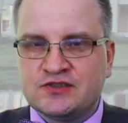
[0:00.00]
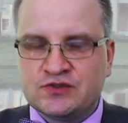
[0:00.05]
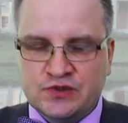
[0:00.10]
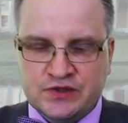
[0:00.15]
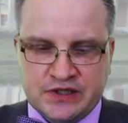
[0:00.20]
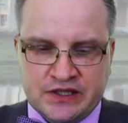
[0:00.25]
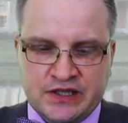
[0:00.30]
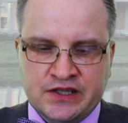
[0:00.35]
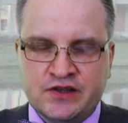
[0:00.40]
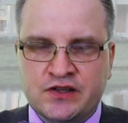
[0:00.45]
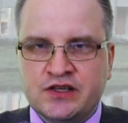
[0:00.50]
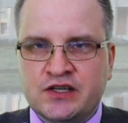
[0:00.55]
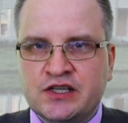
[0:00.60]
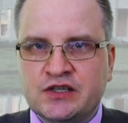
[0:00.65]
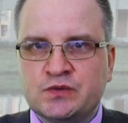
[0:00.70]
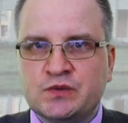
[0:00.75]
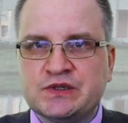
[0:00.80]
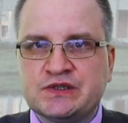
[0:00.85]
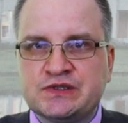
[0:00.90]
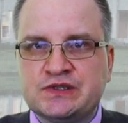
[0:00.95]
So in
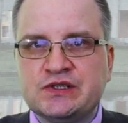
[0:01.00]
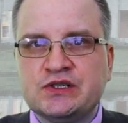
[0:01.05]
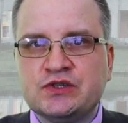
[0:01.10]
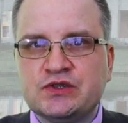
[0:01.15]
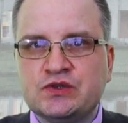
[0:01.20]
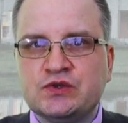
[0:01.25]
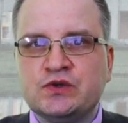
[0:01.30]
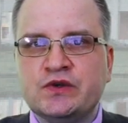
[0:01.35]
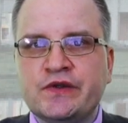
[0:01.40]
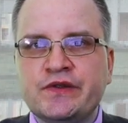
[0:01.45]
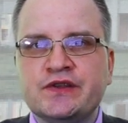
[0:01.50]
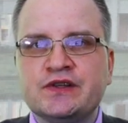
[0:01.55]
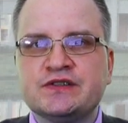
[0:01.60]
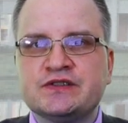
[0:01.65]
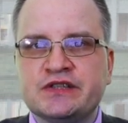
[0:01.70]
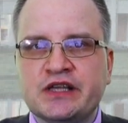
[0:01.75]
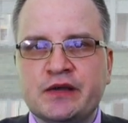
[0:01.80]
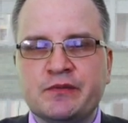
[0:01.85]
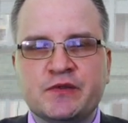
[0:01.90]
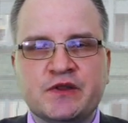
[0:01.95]
Ethernet, we're still doing the
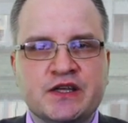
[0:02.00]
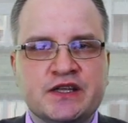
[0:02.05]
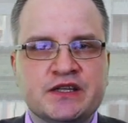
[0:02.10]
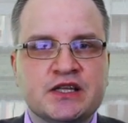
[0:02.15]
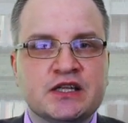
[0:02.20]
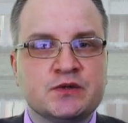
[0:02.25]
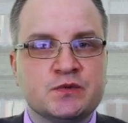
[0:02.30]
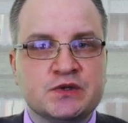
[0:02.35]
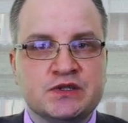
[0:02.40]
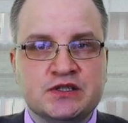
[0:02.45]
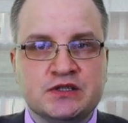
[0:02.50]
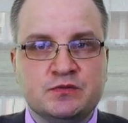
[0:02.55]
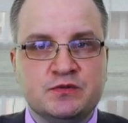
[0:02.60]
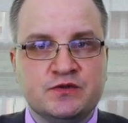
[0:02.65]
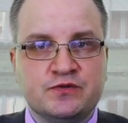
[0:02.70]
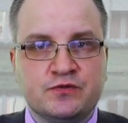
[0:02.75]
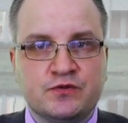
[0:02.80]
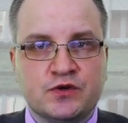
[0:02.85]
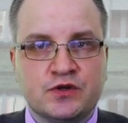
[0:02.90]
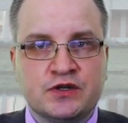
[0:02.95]
same thing that we did
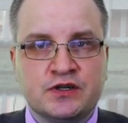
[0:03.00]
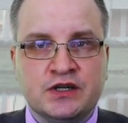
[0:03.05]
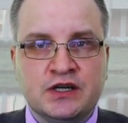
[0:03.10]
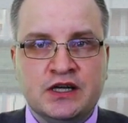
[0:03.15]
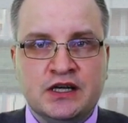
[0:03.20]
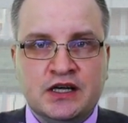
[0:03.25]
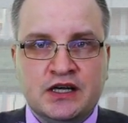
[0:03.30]
before.